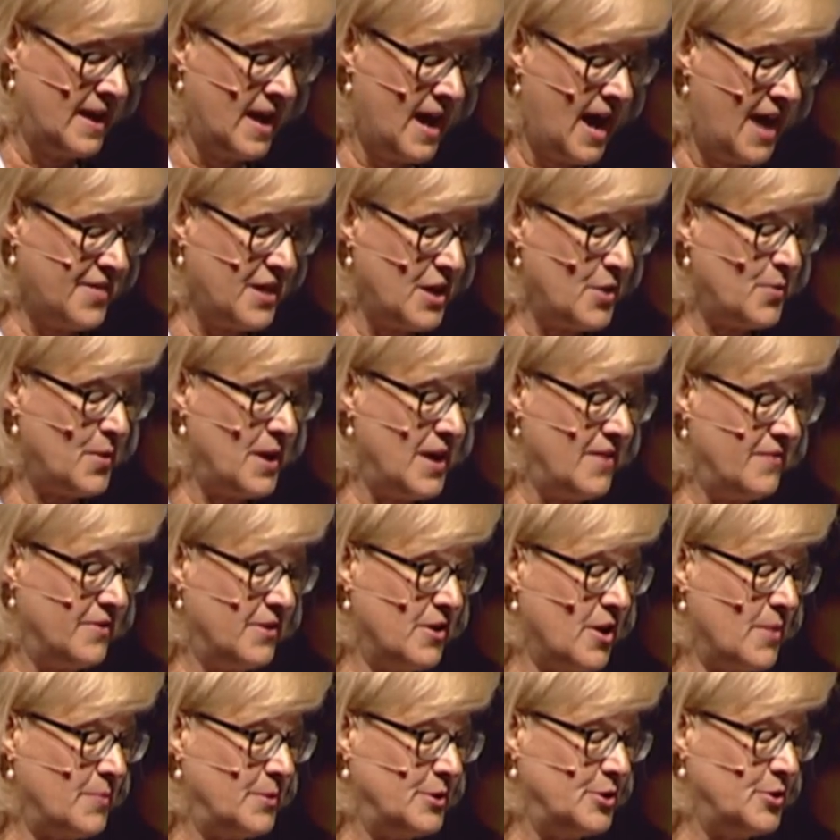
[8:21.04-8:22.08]
I think we have an
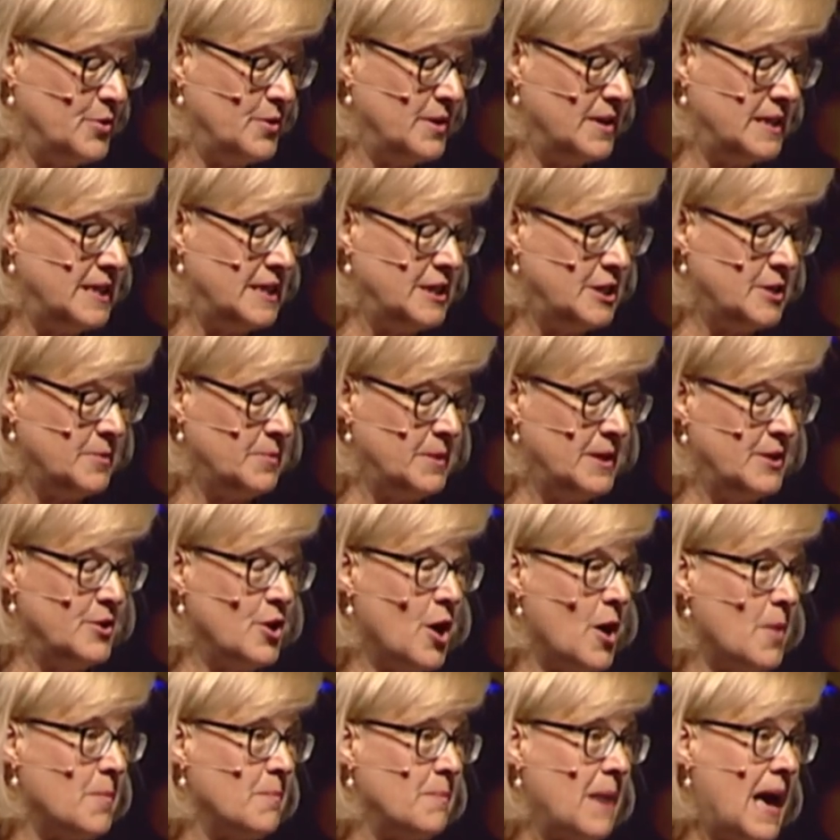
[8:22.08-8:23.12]
opportunity to be
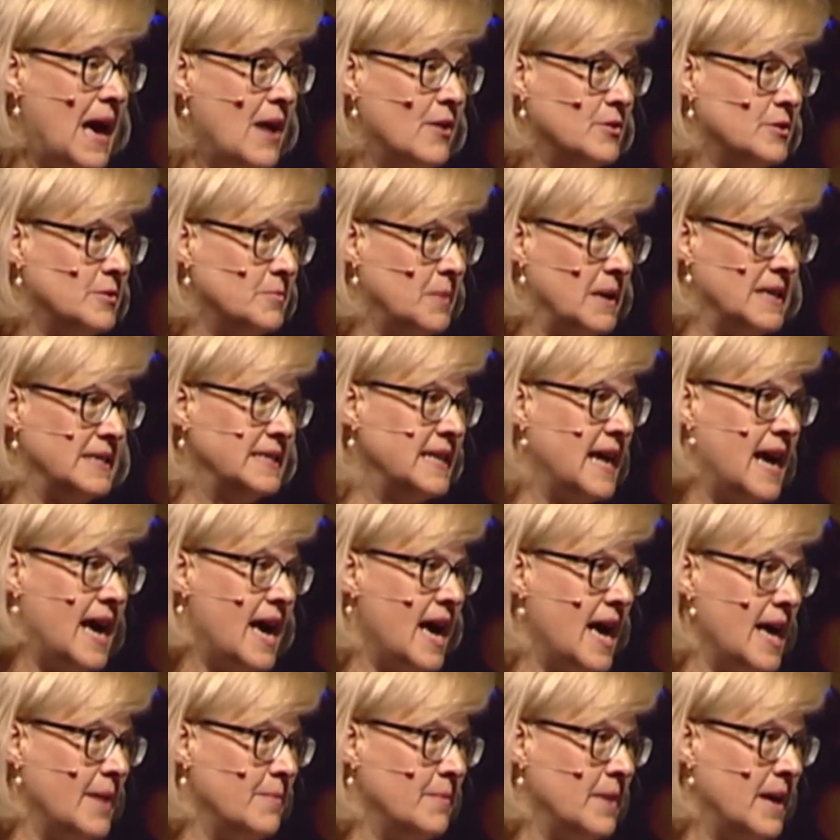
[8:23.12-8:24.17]
not bound by
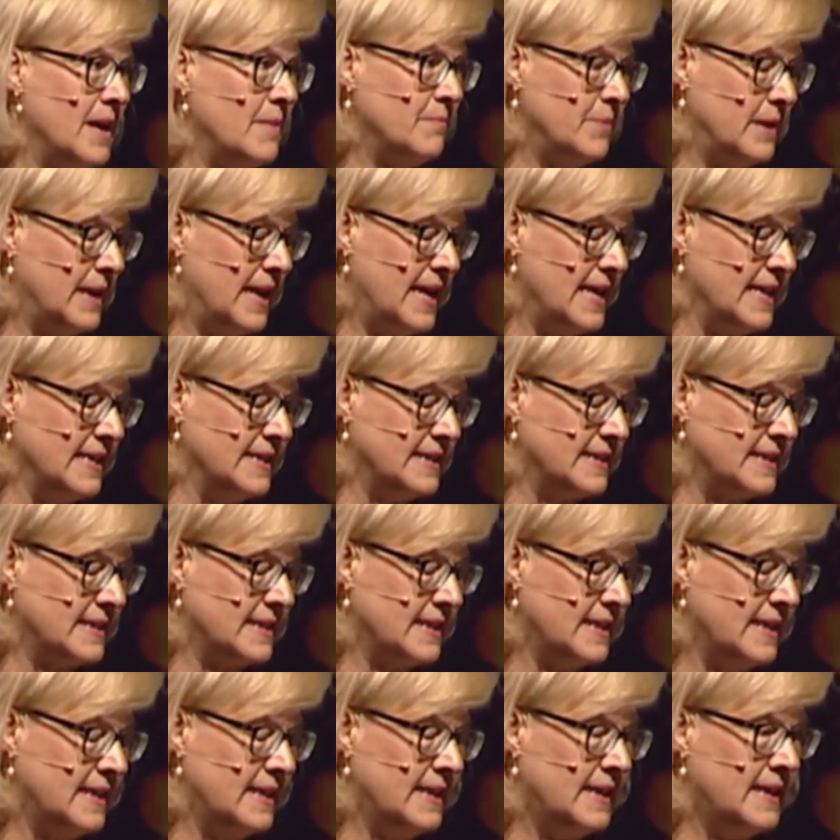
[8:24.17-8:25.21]
time and place.
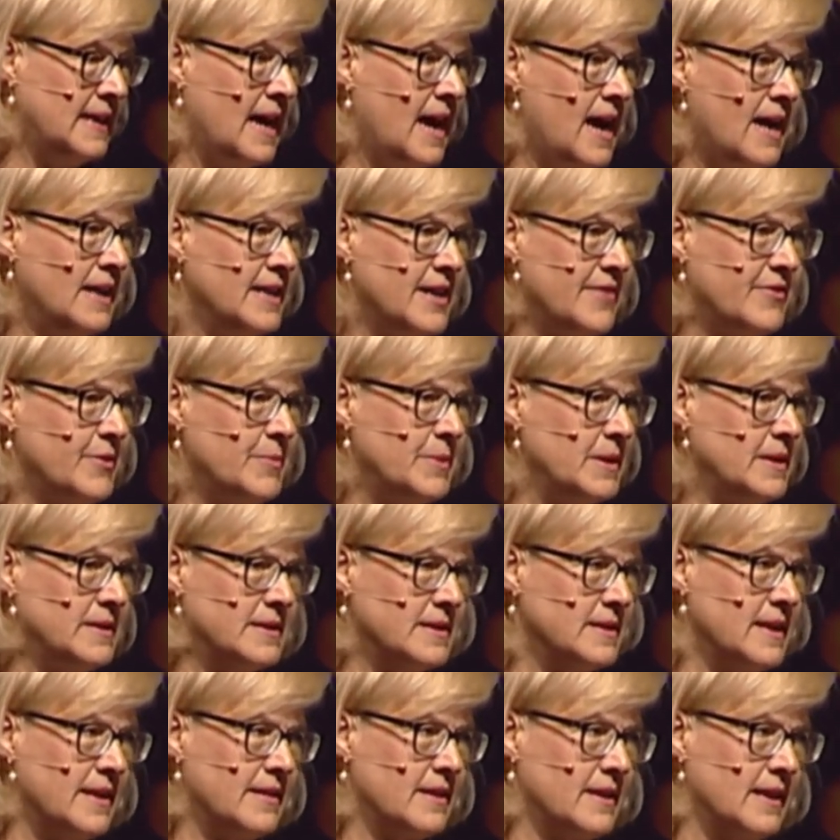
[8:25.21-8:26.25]
I'll never build
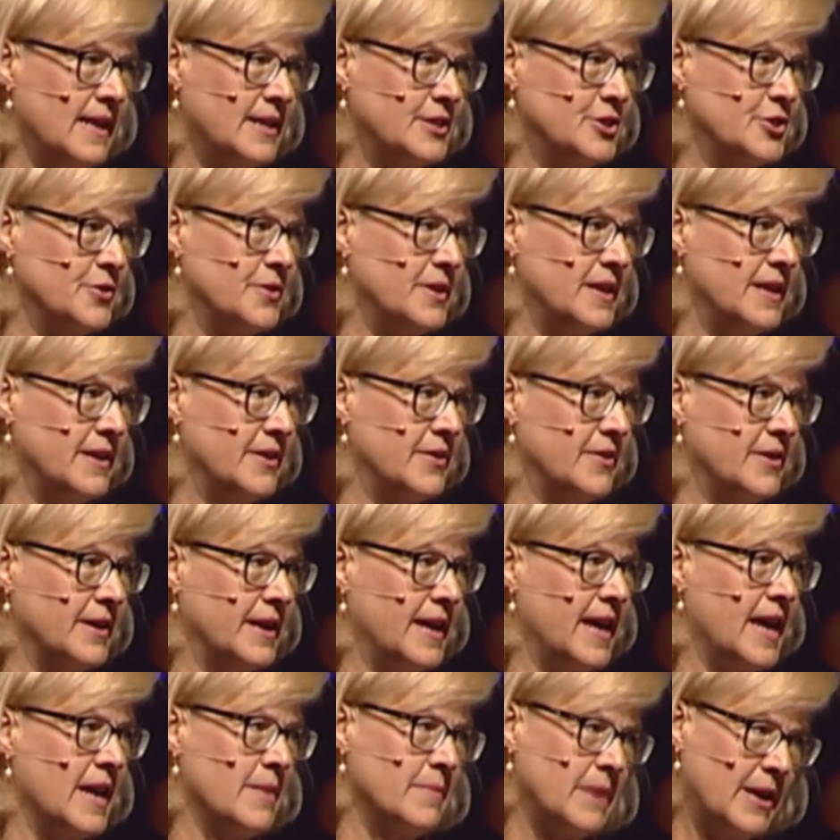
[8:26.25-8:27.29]
another lecture theater
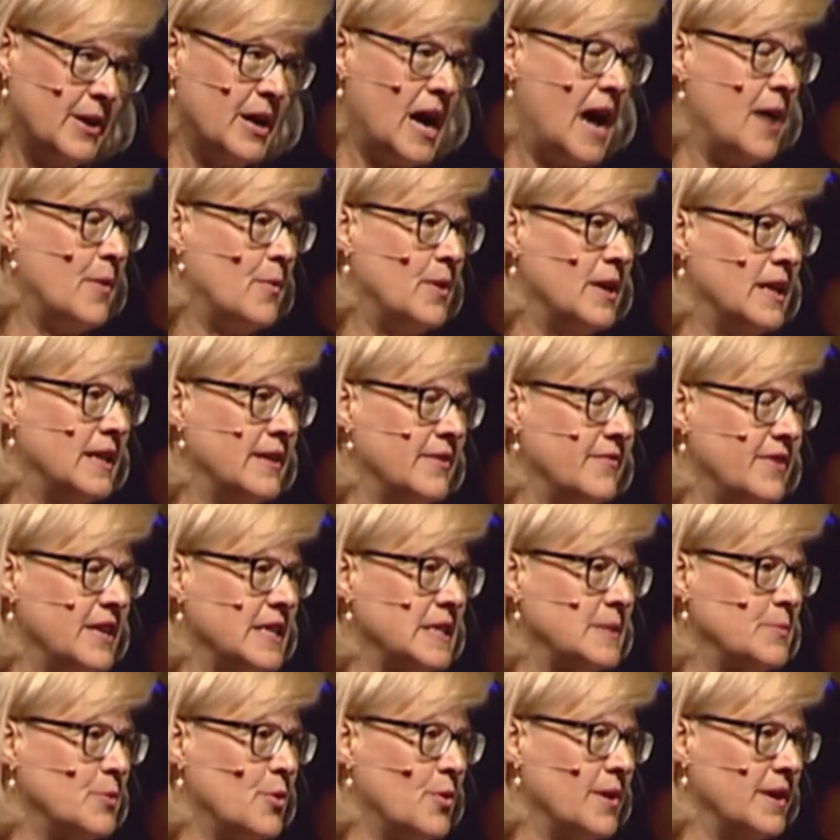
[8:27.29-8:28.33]
again, but I will
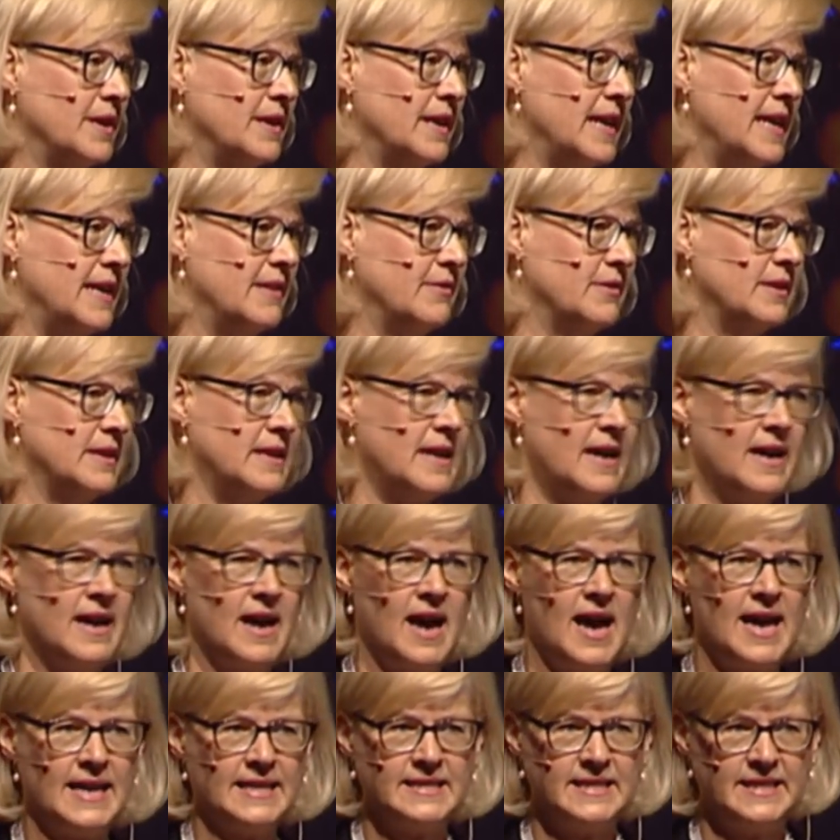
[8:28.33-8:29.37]
invest more in
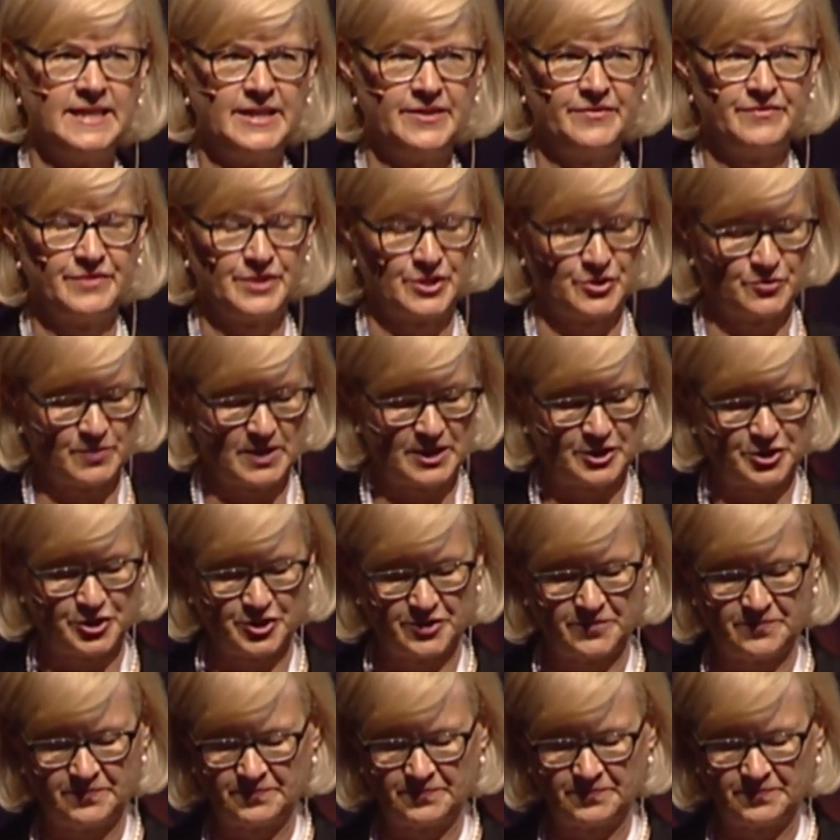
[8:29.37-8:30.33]
IT infrastructure.